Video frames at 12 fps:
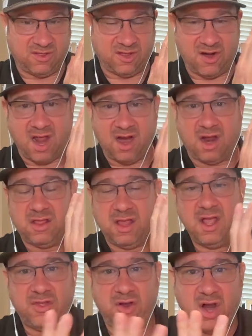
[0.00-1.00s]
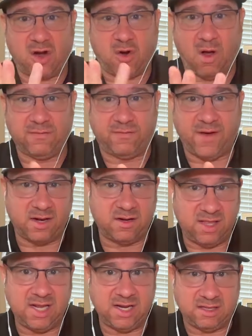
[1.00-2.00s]
They're not a qualified
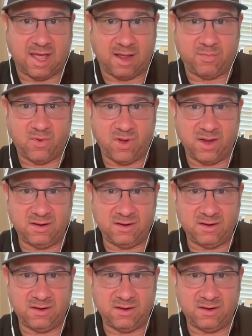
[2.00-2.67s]
lead at that point.